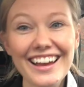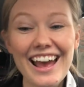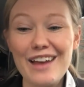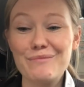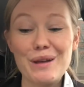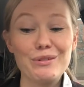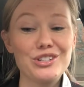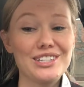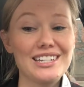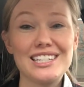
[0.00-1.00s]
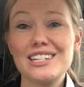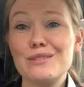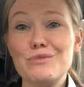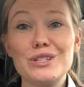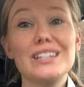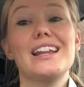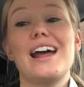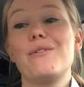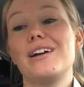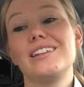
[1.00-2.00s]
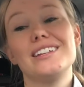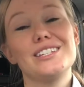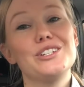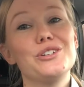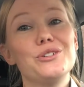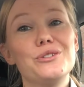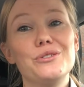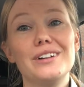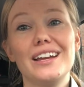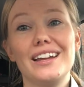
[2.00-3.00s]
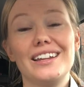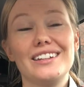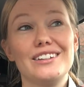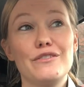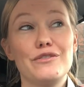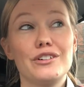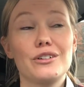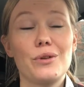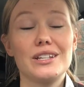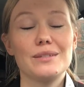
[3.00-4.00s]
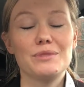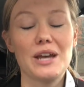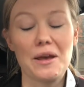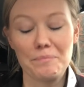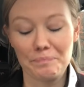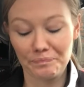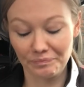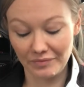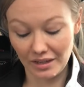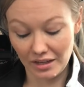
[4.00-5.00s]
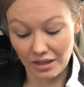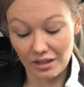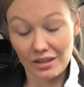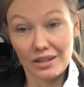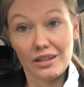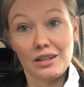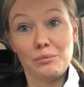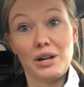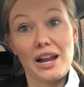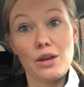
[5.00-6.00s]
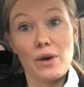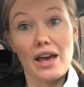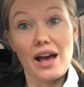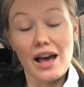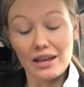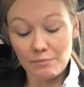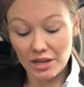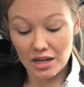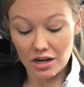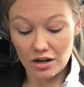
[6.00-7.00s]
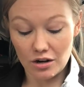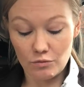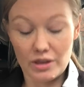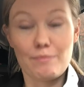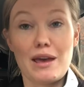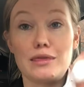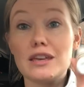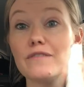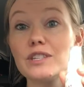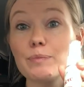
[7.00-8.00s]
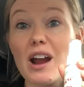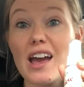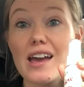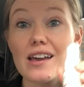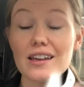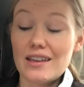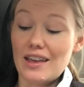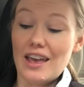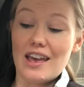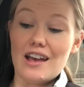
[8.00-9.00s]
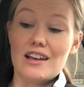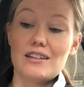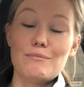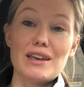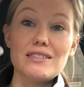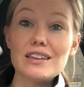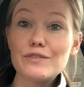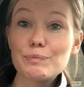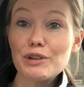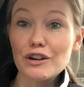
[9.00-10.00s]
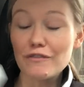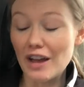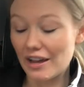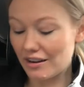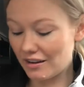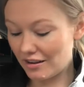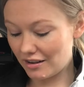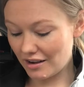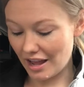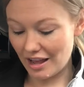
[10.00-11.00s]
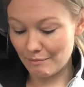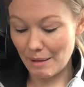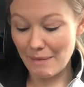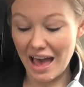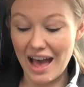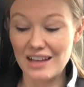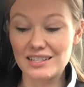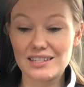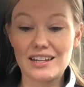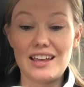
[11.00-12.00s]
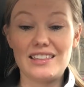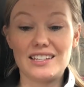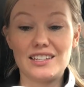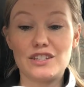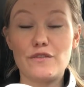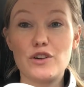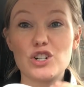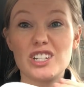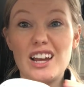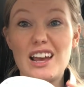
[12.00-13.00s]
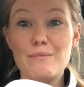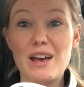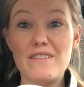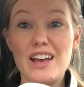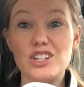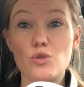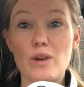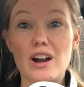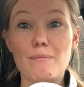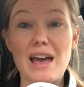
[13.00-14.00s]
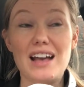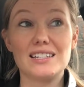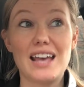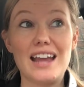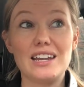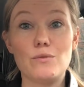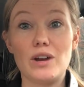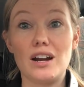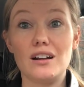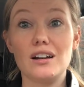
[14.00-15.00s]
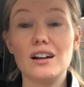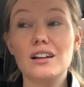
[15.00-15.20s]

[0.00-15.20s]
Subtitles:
and be able to just listen to the music that I want to listen to and for quite some time. But anyway, I am here with my thieves spray and my thieves purifier and my mask, and this is the first time I've had to wear a mask anywhere.